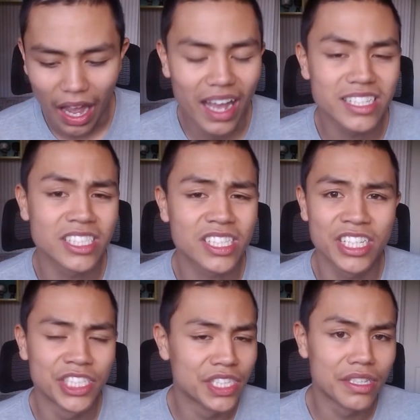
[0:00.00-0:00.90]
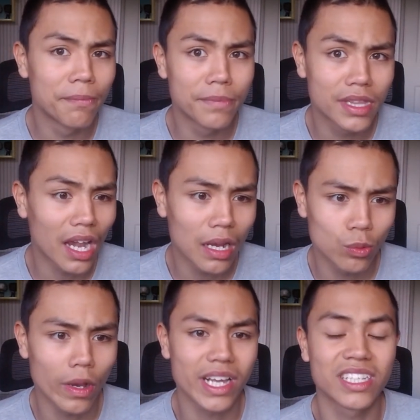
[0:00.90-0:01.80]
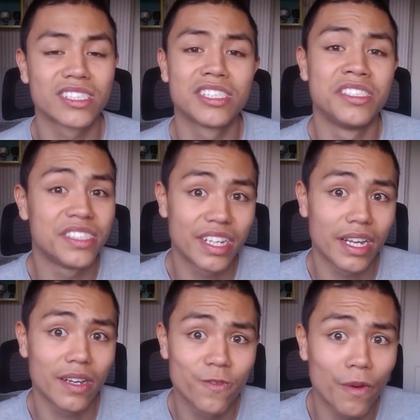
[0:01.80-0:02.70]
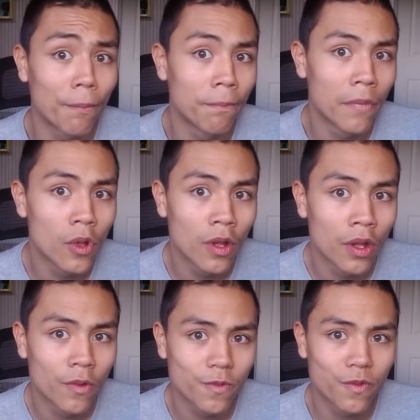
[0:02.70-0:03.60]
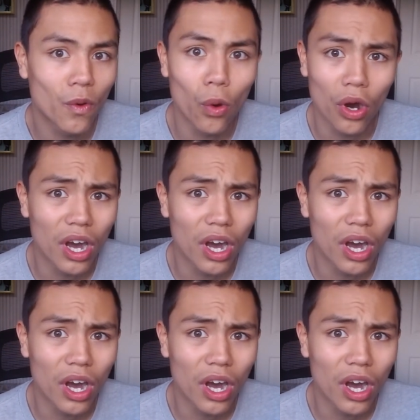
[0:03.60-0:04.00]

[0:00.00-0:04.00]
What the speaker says: ask them directly for